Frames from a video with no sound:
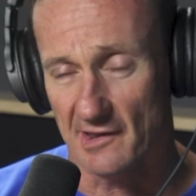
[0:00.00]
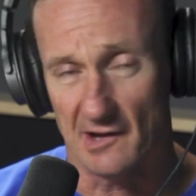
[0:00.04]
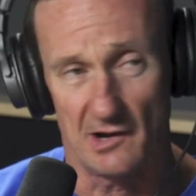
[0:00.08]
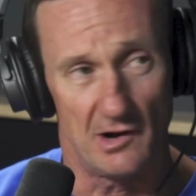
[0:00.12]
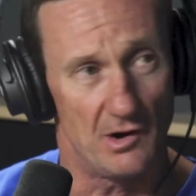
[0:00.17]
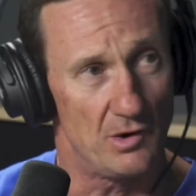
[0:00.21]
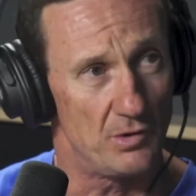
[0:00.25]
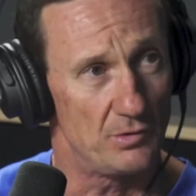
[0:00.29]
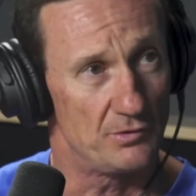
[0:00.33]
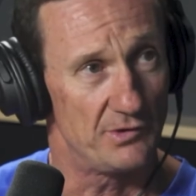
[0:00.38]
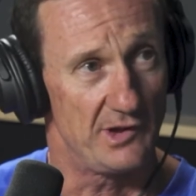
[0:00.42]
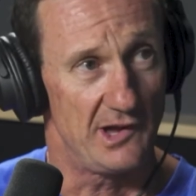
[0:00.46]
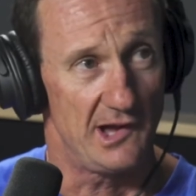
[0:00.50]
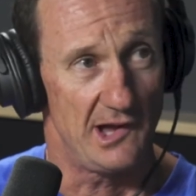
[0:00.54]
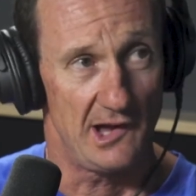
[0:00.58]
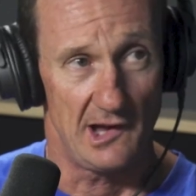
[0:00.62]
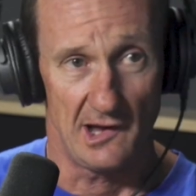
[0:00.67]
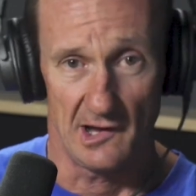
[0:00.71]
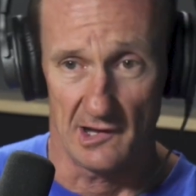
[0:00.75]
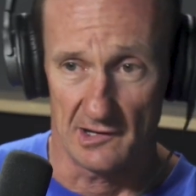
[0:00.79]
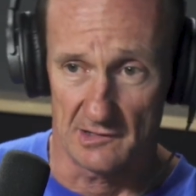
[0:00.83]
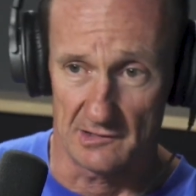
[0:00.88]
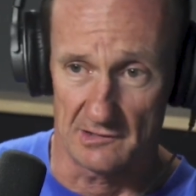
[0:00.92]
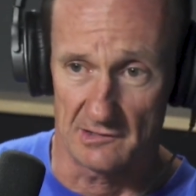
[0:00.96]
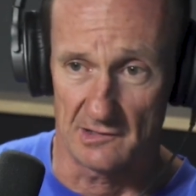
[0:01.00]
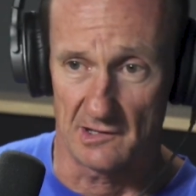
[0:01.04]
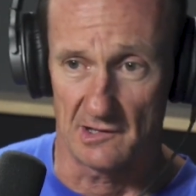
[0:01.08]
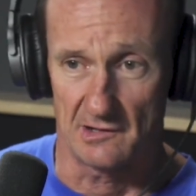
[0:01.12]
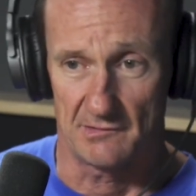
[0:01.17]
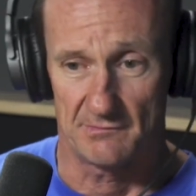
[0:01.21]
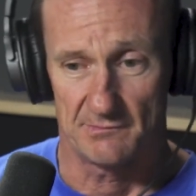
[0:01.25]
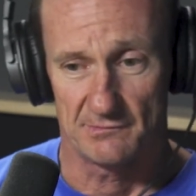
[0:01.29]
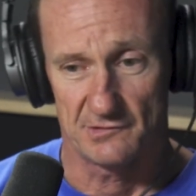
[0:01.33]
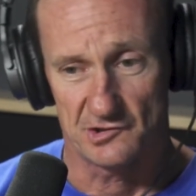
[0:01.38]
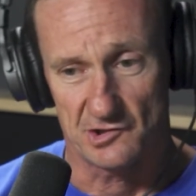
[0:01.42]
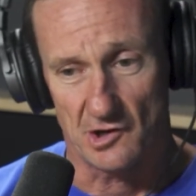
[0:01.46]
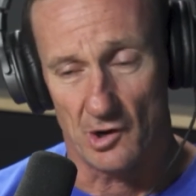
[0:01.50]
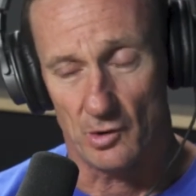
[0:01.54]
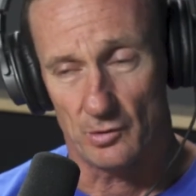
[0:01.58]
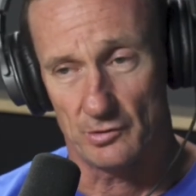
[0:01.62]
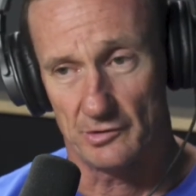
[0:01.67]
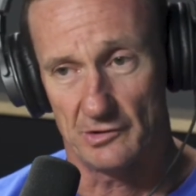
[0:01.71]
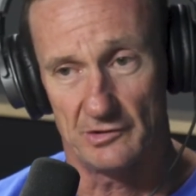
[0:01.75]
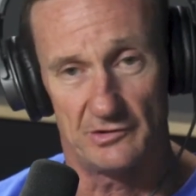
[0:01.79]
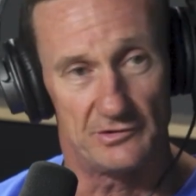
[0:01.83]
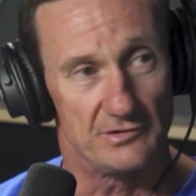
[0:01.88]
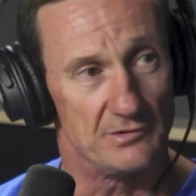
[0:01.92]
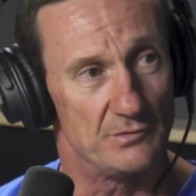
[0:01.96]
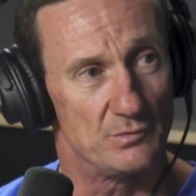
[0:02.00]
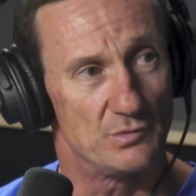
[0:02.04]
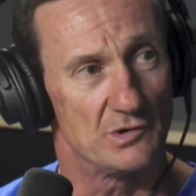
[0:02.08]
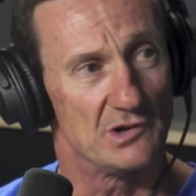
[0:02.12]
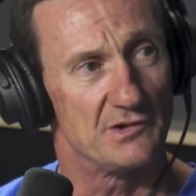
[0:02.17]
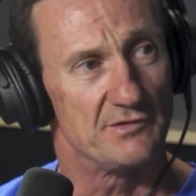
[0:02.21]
they hold their head and their shoulders and